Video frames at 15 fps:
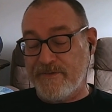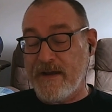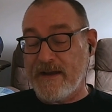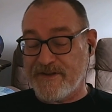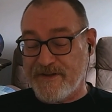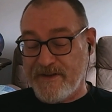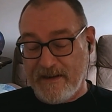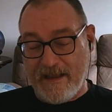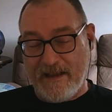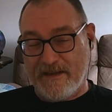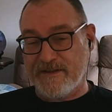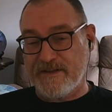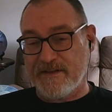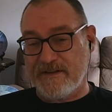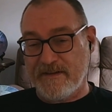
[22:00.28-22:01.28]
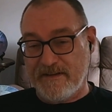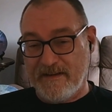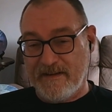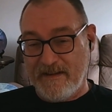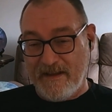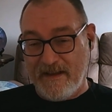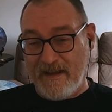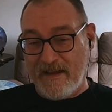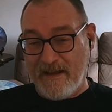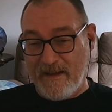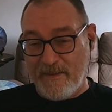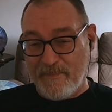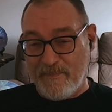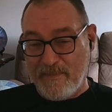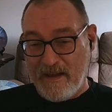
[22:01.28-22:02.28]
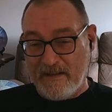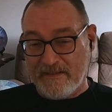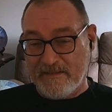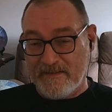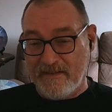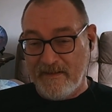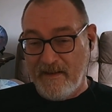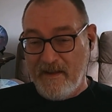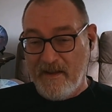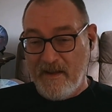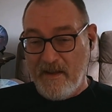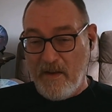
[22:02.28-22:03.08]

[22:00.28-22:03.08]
they dressed her legs, and